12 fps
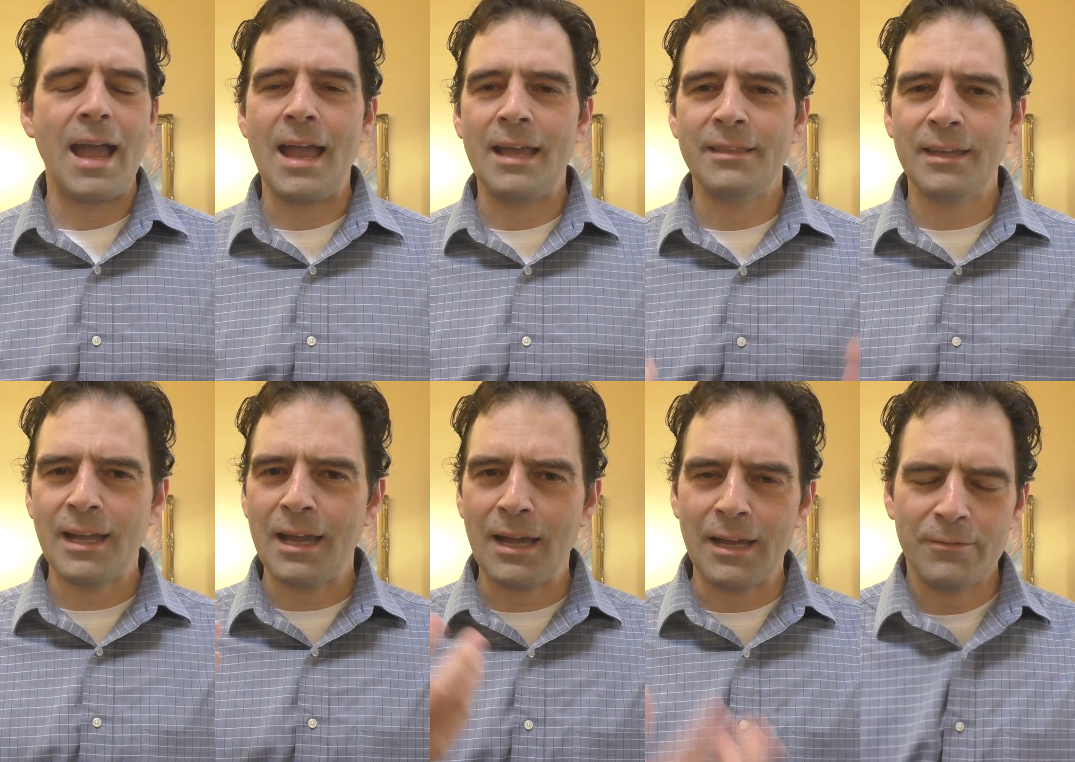And then
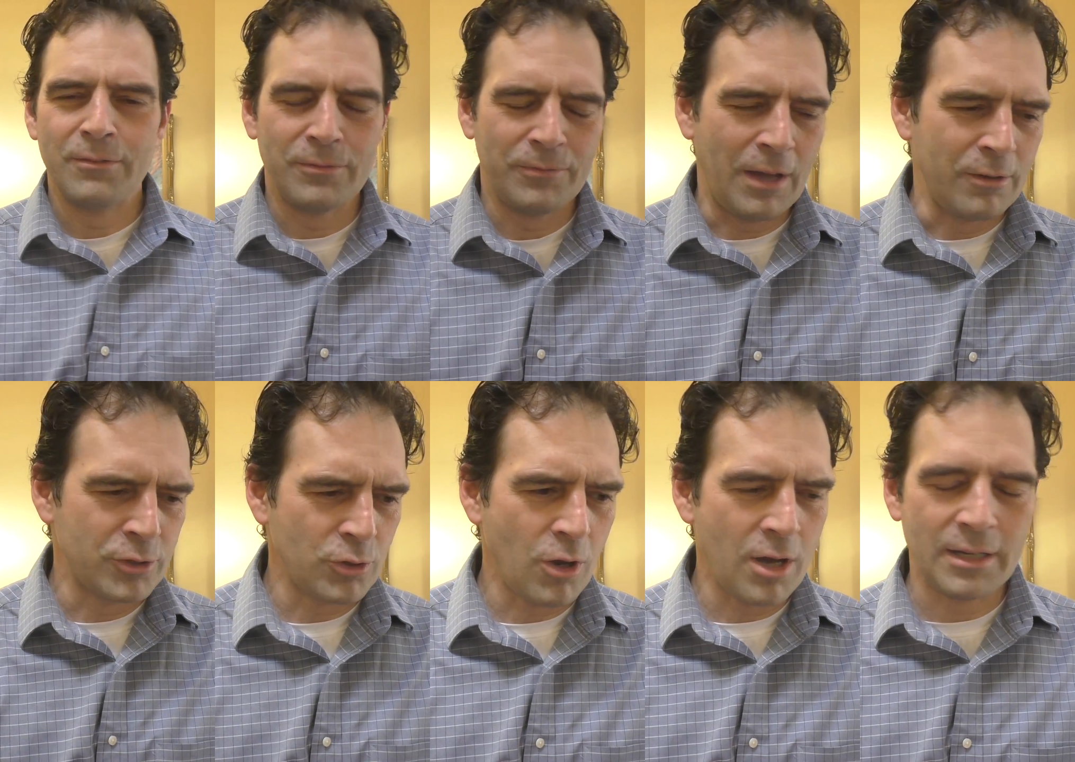I found
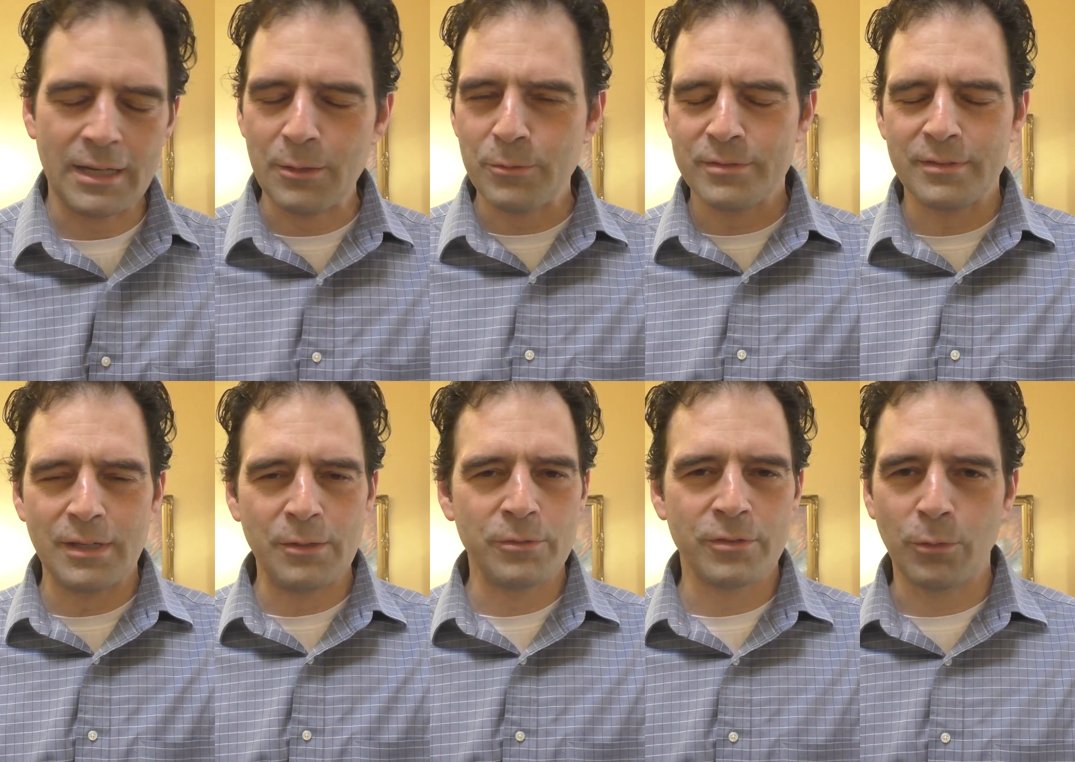Sean, and it
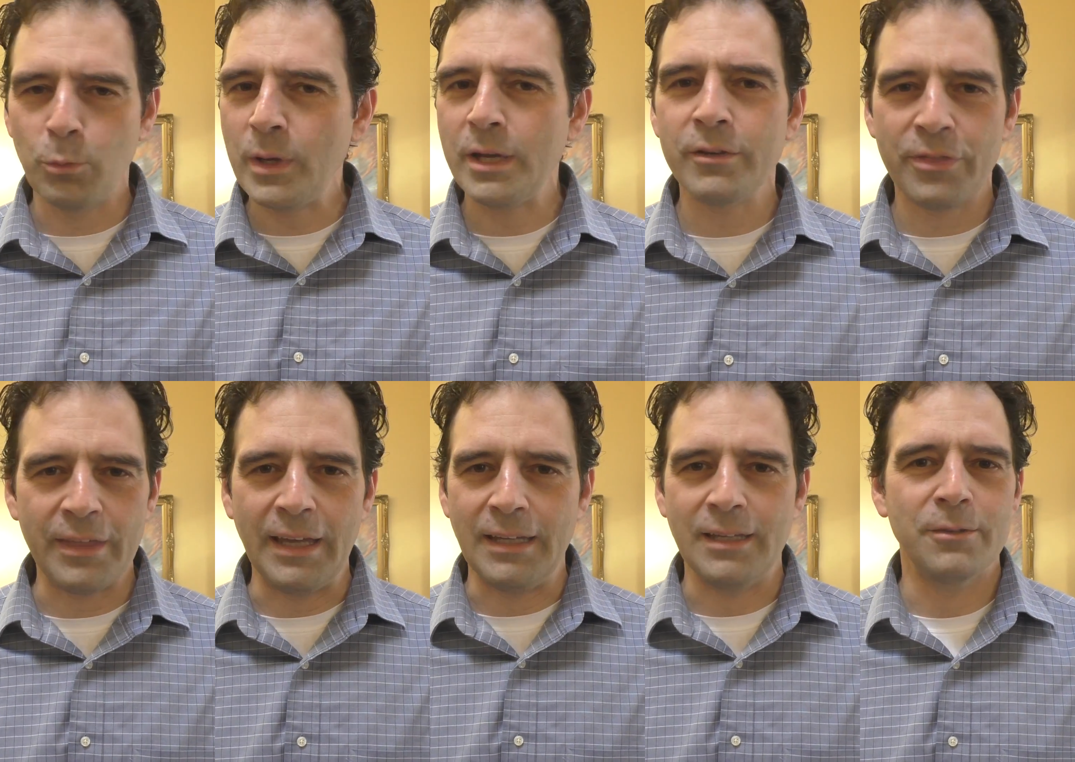was a weird
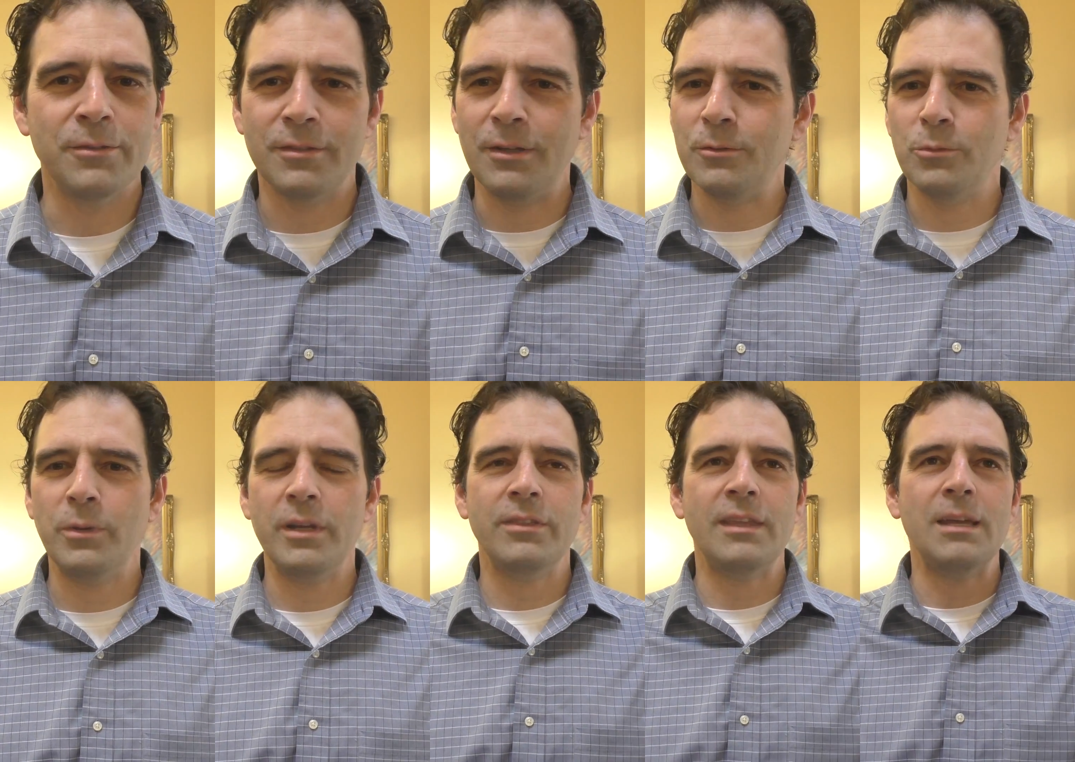thing. It was a
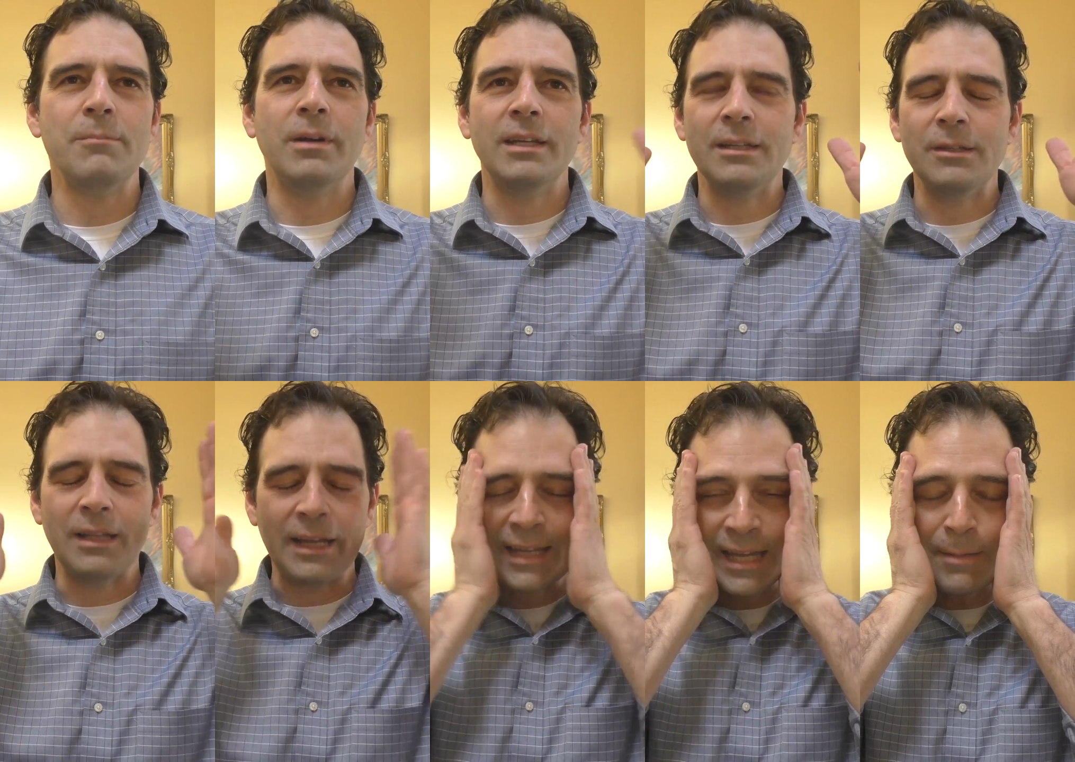weird thing, but it
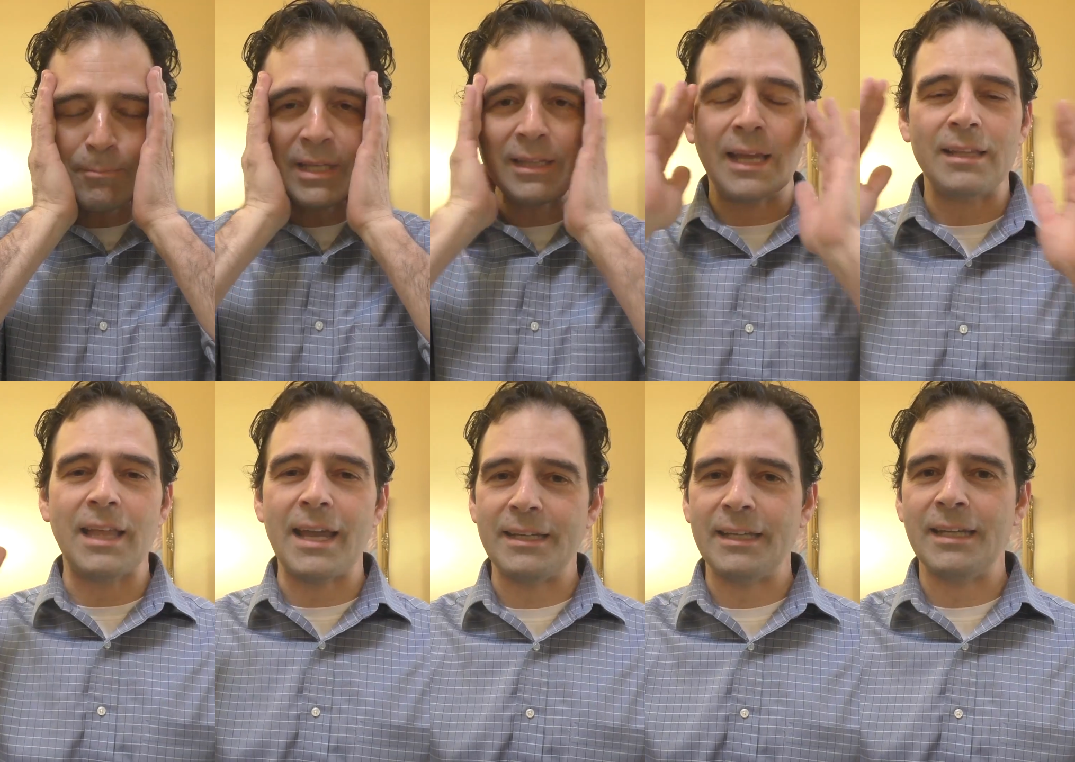like hit me like
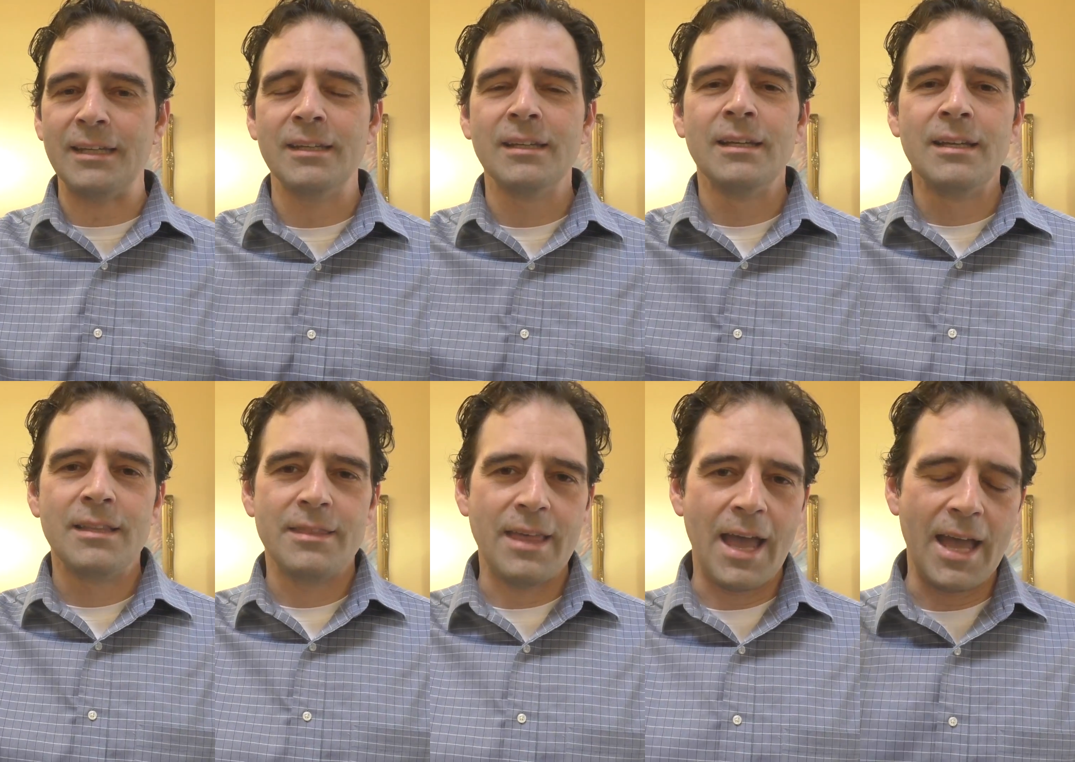lightning
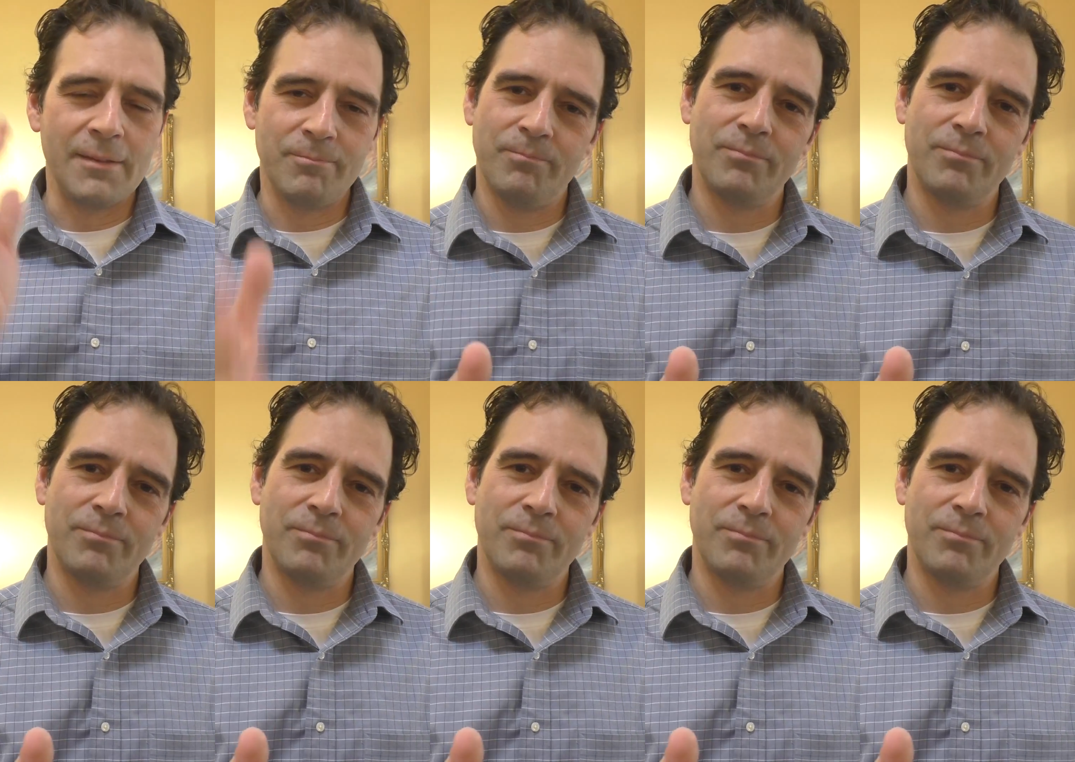that